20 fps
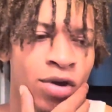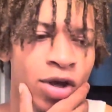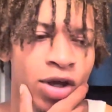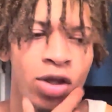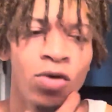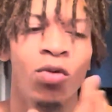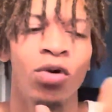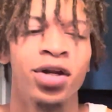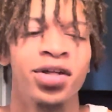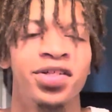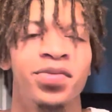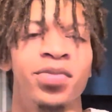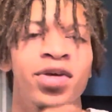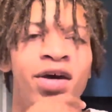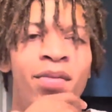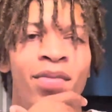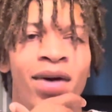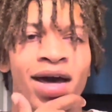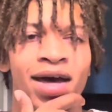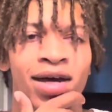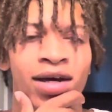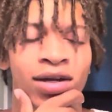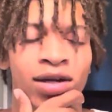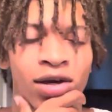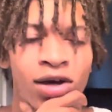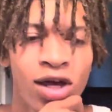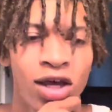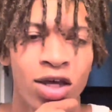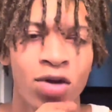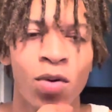You want to just be a man.
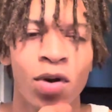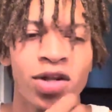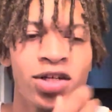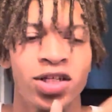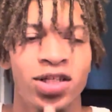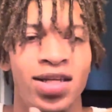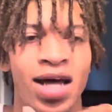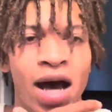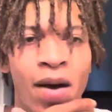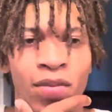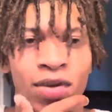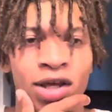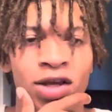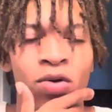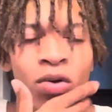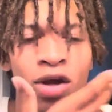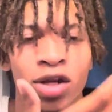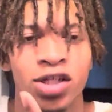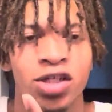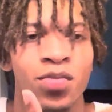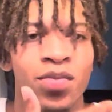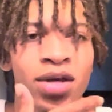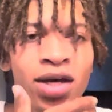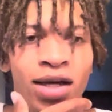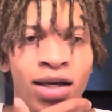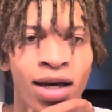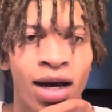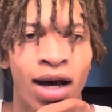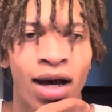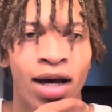You want to just dominate. You want to just be a
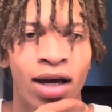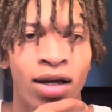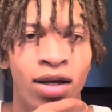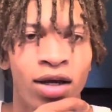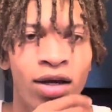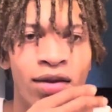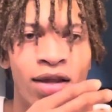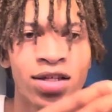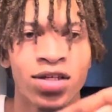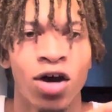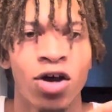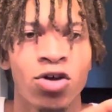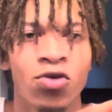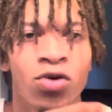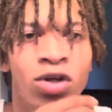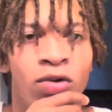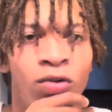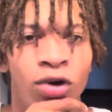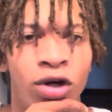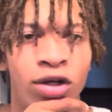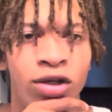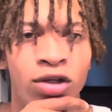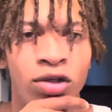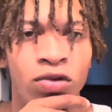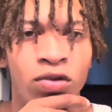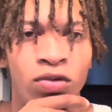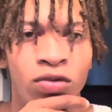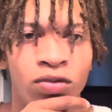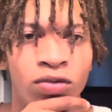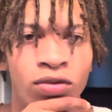guy. That's all you really want to
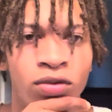do.